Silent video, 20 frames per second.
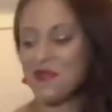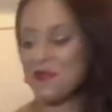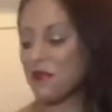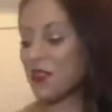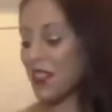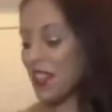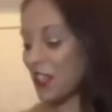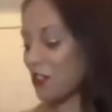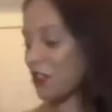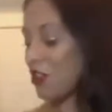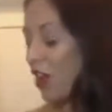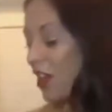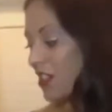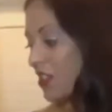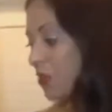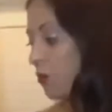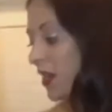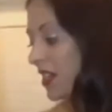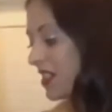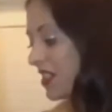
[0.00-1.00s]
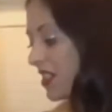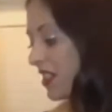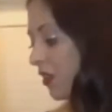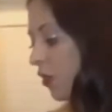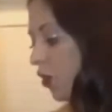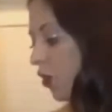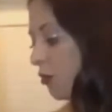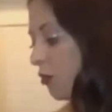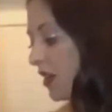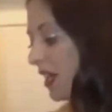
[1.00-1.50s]
But there's lots of ways to
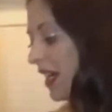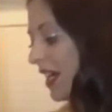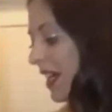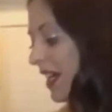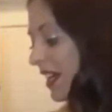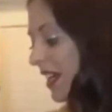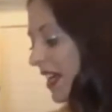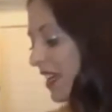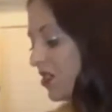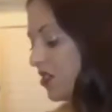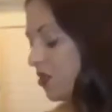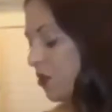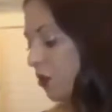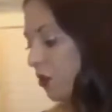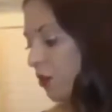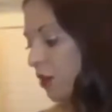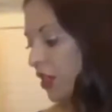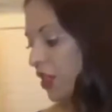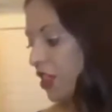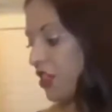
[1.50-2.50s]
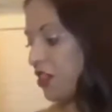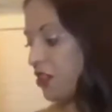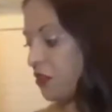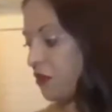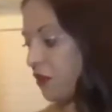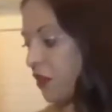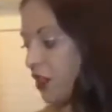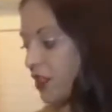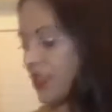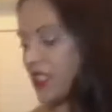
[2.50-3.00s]
incorporate it in. And so what we're going to do
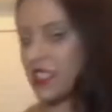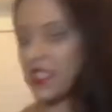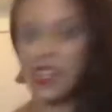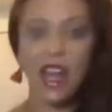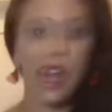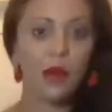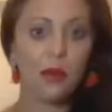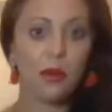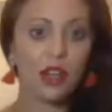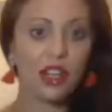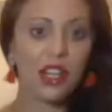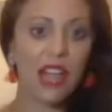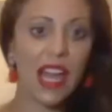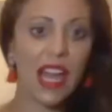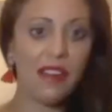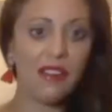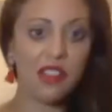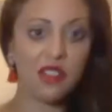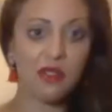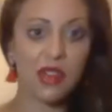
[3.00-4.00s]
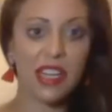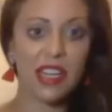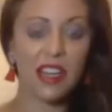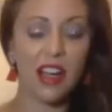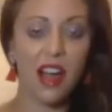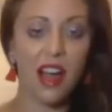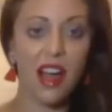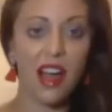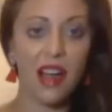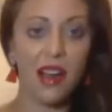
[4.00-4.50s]
first is we're going to have a drink
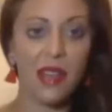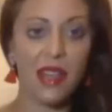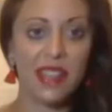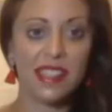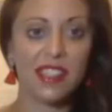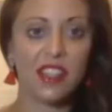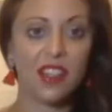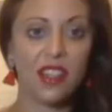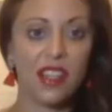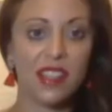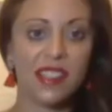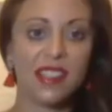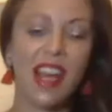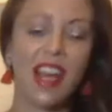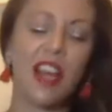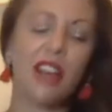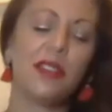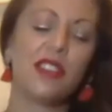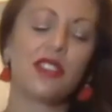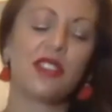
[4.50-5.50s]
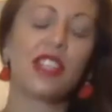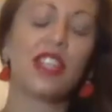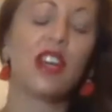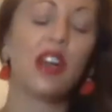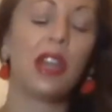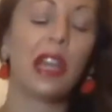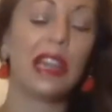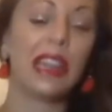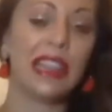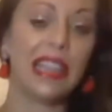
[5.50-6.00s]
that's a style of a drink
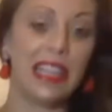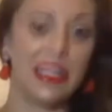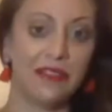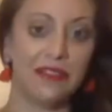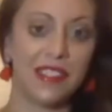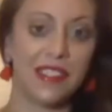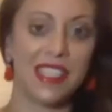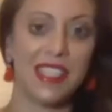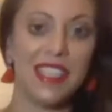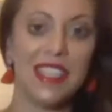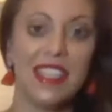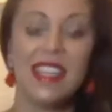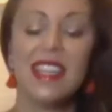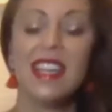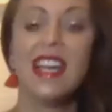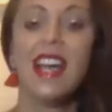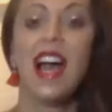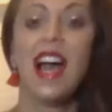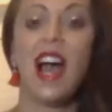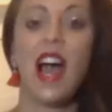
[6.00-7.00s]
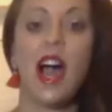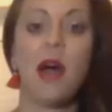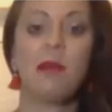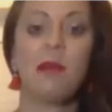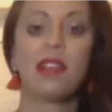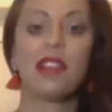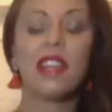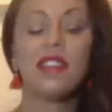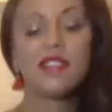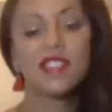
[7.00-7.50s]
called a lift.
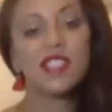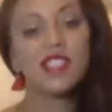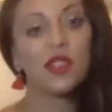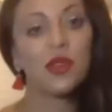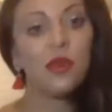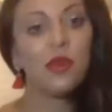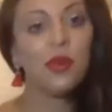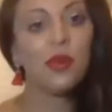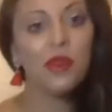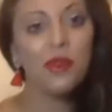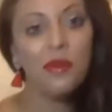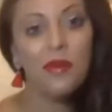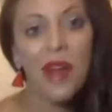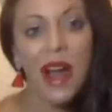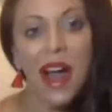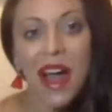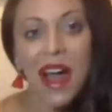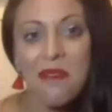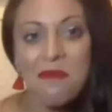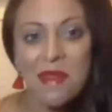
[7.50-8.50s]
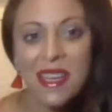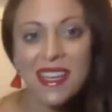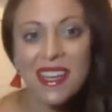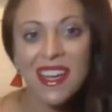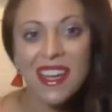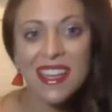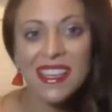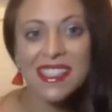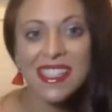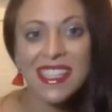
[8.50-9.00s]
A lift is cool
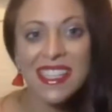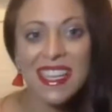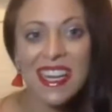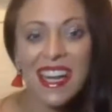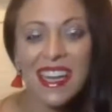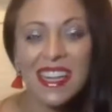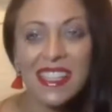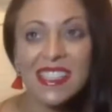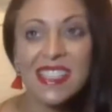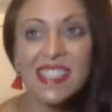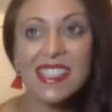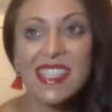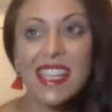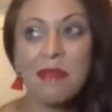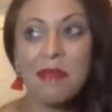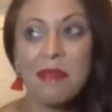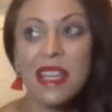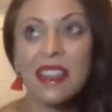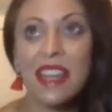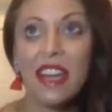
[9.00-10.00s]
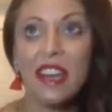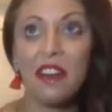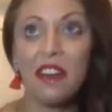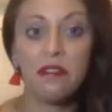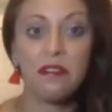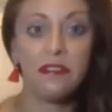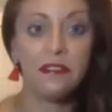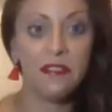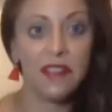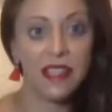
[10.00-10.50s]
because it kind of does the same thing that a
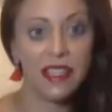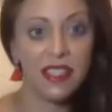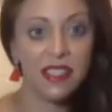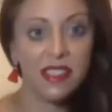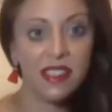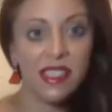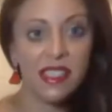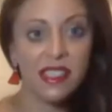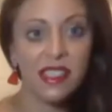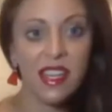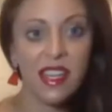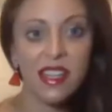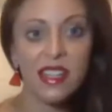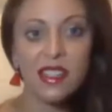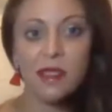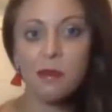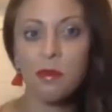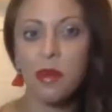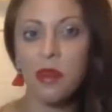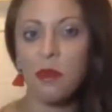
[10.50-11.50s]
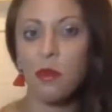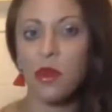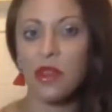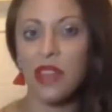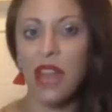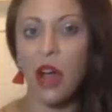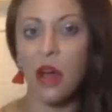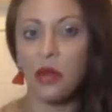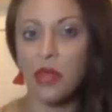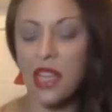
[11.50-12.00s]
fizz does, but
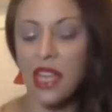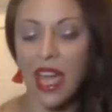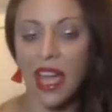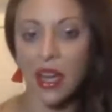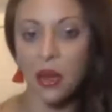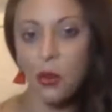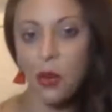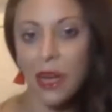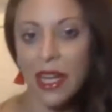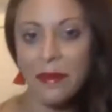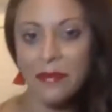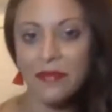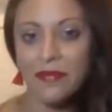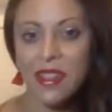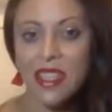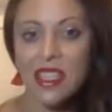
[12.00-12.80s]
without the egg white.